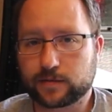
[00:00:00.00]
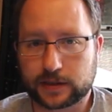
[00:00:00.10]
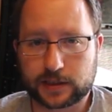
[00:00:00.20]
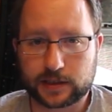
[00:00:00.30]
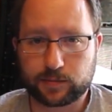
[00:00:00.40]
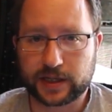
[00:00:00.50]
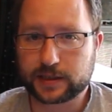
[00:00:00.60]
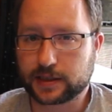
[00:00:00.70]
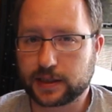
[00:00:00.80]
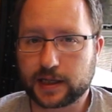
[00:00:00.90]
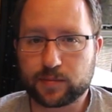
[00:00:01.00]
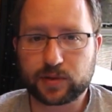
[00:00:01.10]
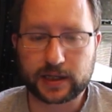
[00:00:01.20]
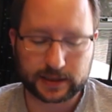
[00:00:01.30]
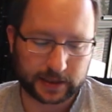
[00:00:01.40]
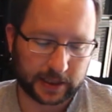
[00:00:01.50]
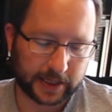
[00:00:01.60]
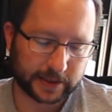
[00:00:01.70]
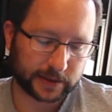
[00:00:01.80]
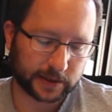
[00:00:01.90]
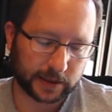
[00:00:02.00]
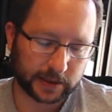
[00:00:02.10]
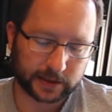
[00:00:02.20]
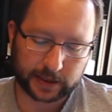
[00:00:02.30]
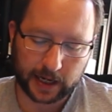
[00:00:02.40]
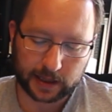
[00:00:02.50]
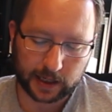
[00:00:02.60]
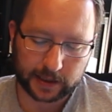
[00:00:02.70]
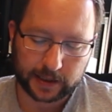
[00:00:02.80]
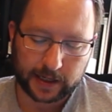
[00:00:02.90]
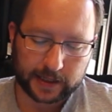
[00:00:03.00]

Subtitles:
which is basically like a plexiglass skylight.